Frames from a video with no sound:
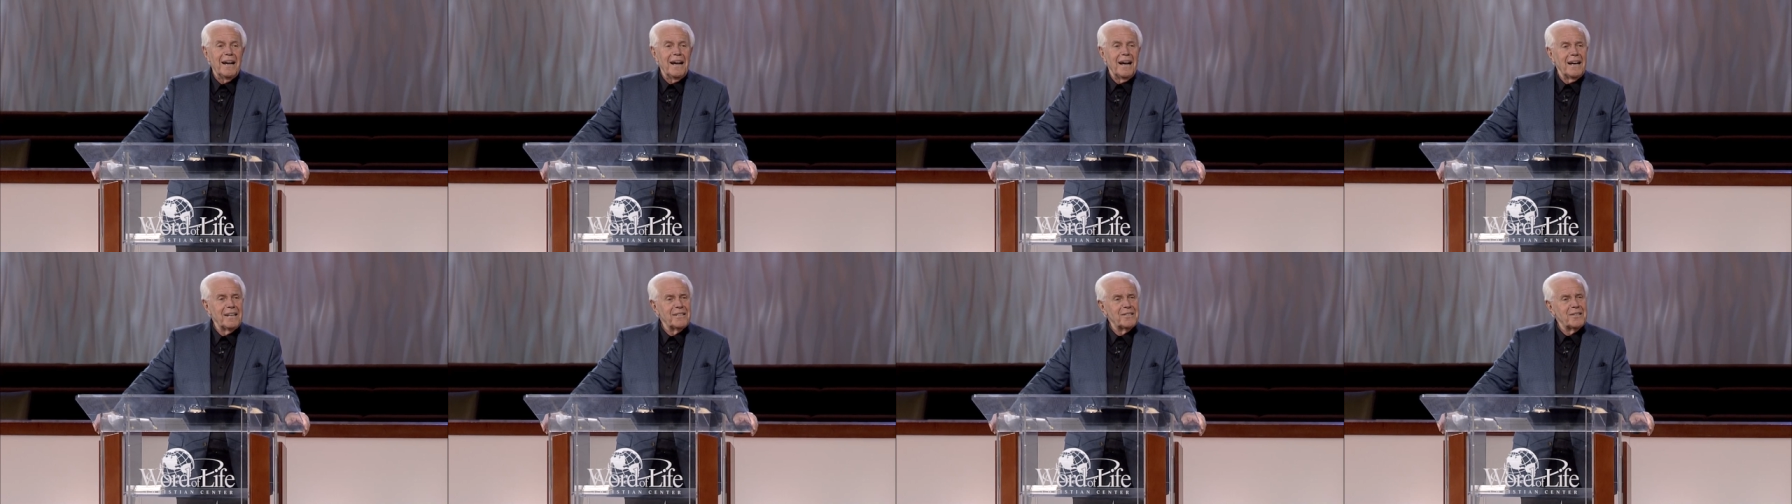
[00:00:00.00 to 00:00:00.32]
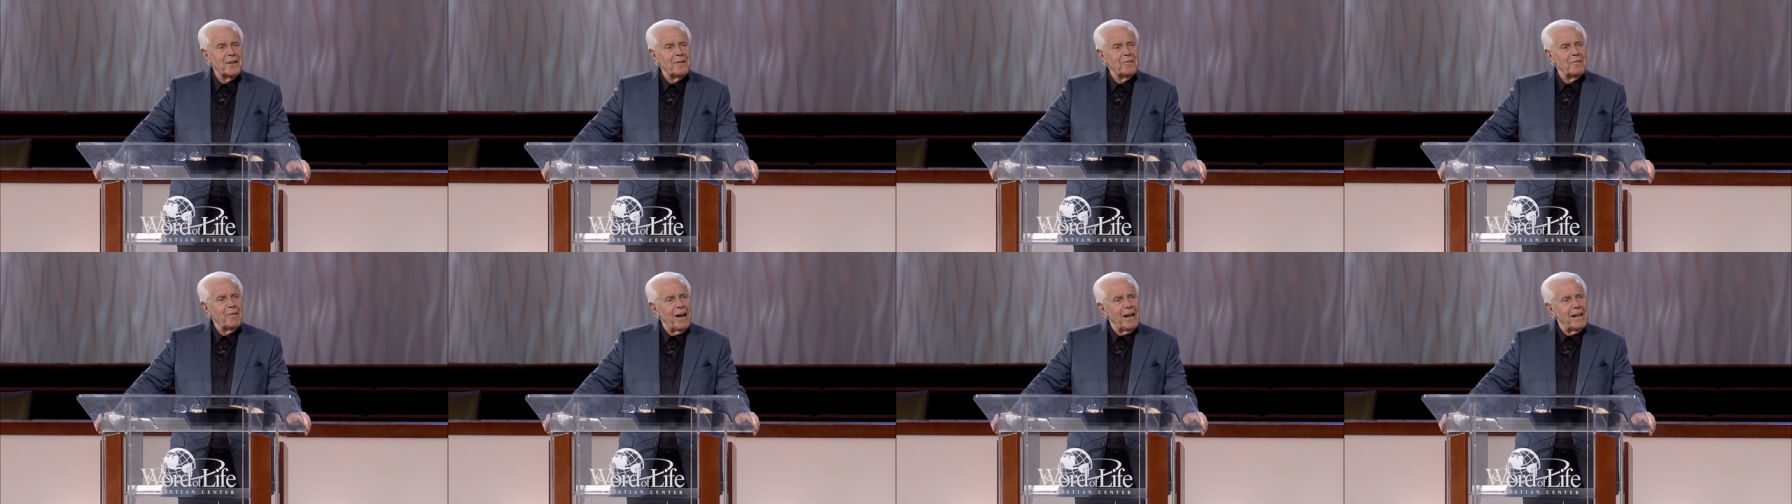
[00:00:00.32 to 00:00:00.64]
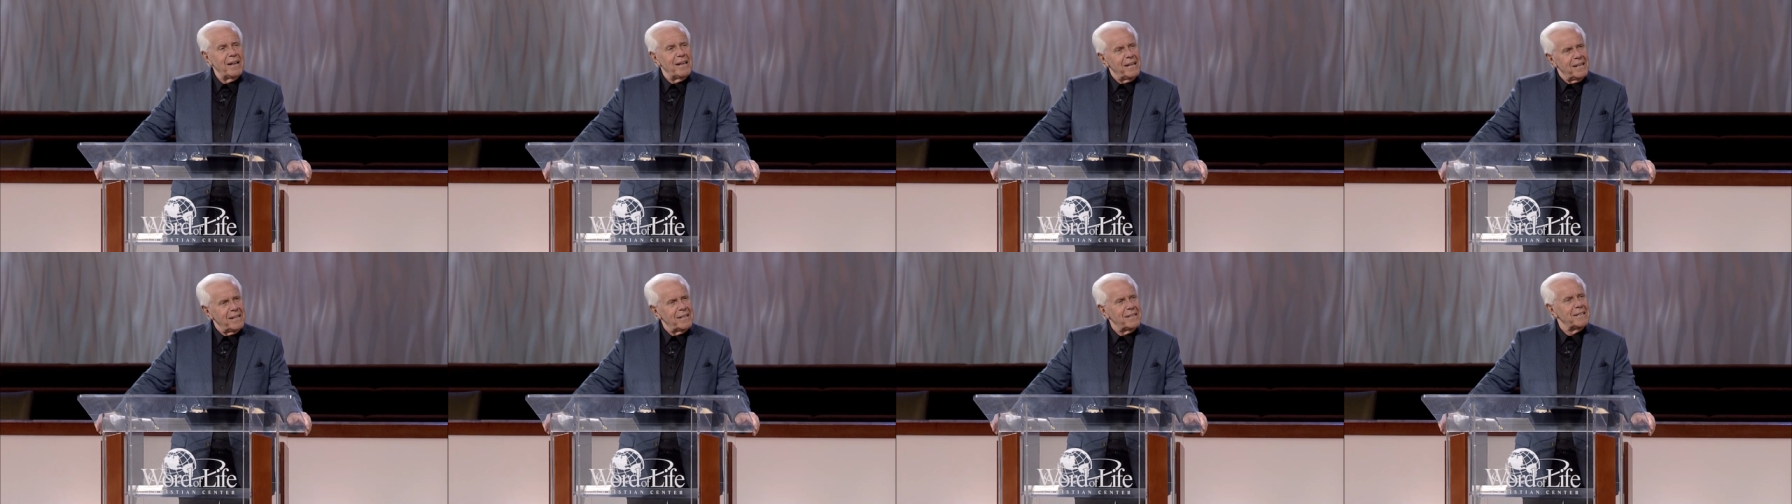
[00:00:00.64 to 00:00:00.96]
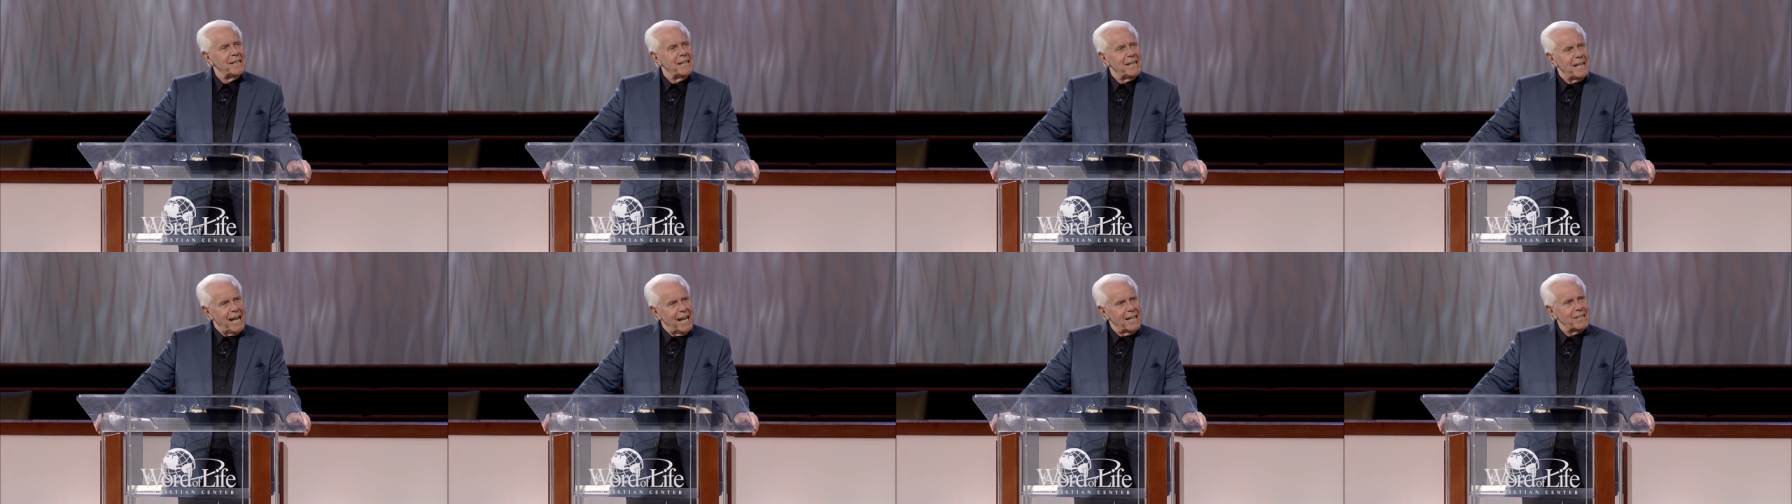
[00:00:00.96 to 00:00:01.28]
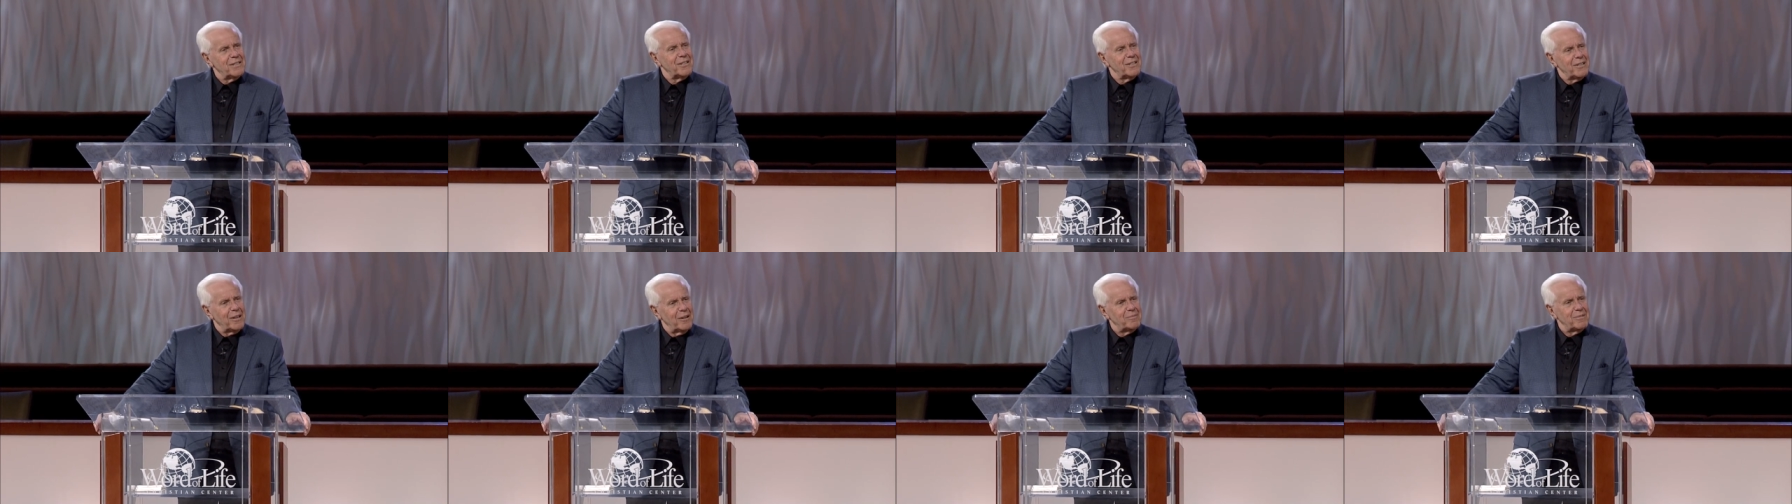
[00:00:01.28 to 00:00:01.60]
I said, Isn't that
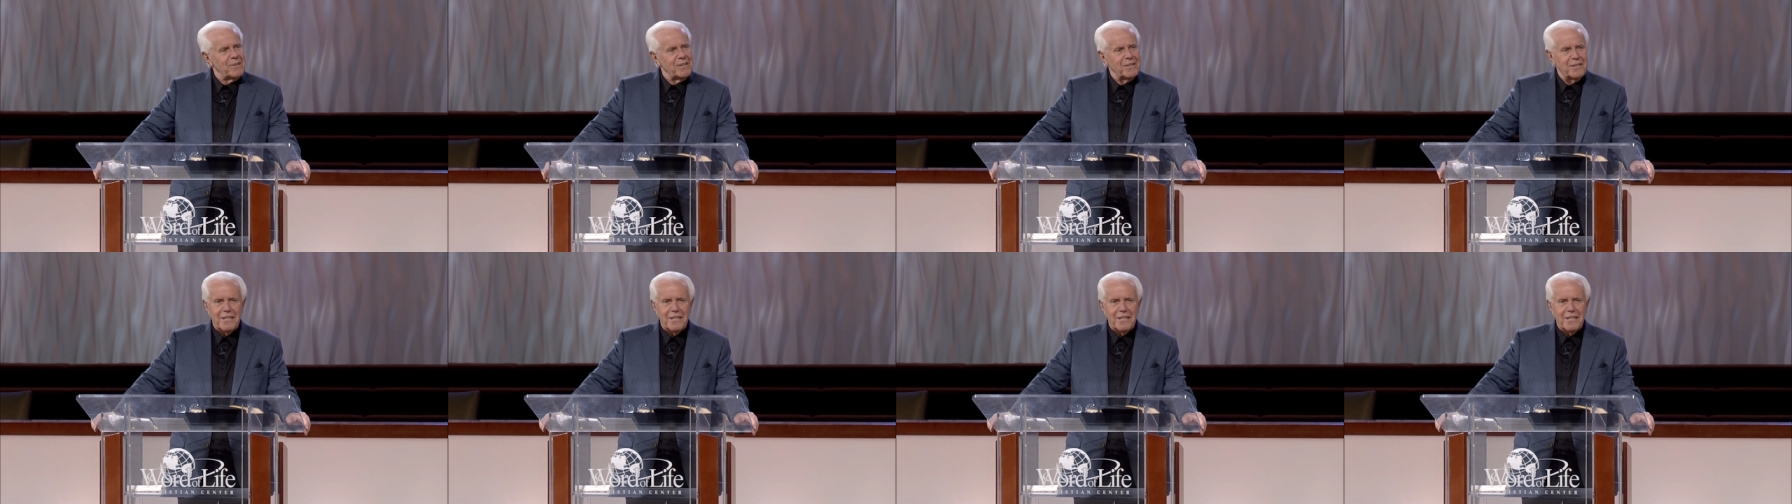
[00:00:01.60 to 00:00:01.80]
something?